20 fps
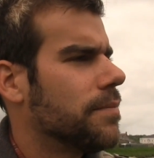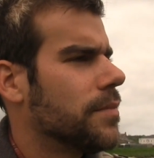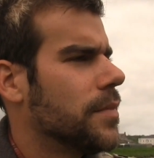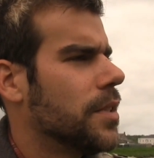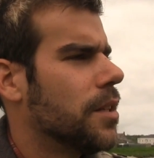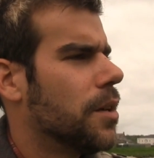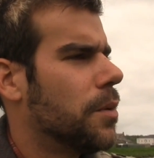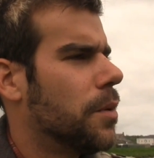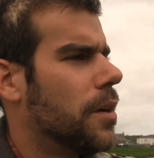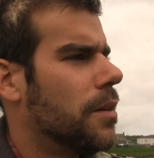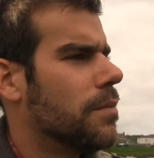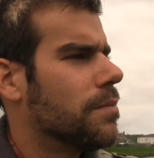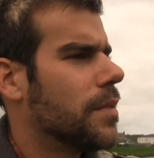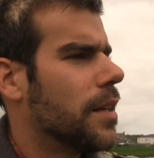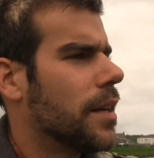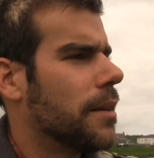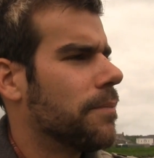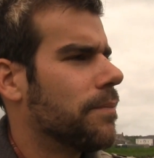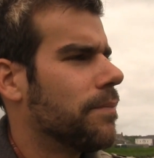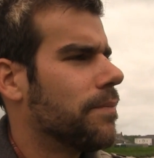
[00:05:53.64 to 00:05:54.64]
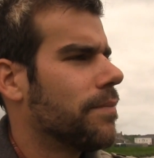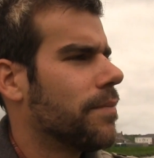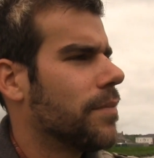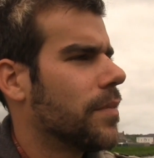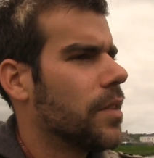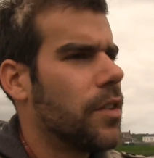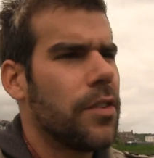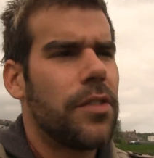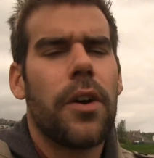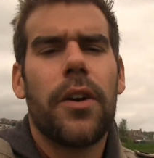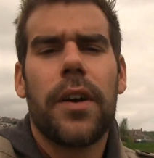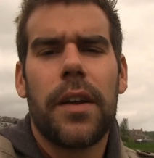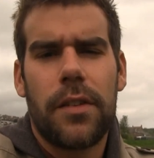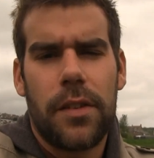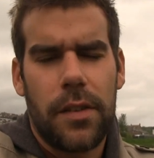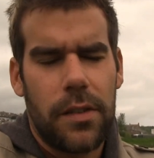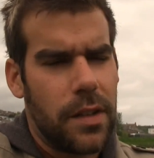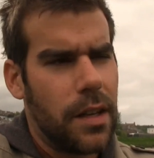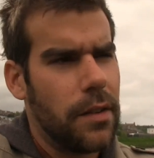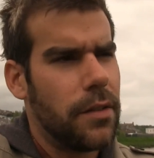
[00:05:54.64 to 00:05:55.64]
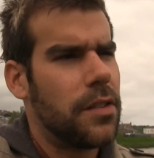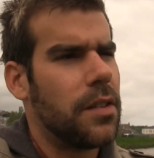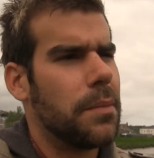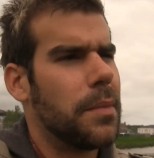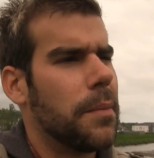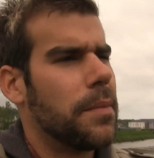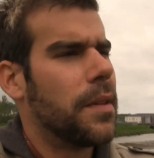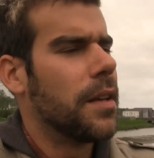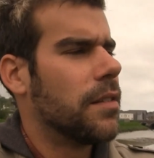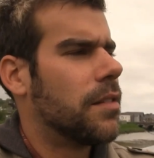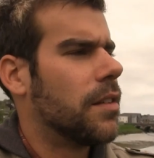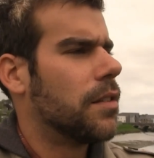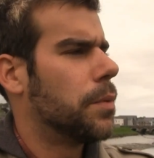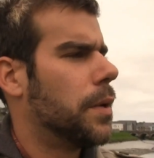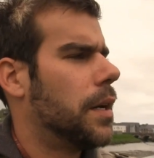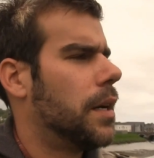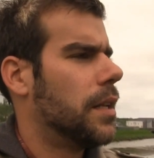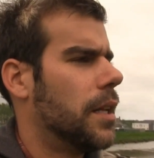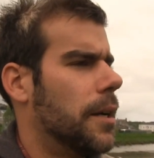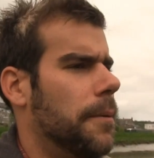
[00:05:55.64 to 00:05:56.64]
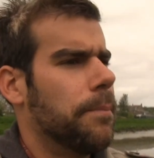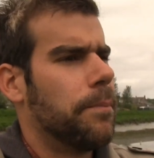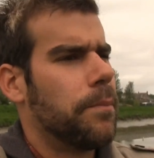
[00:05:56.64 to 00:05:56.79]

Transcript: you know what, like, just to give you some updates as well.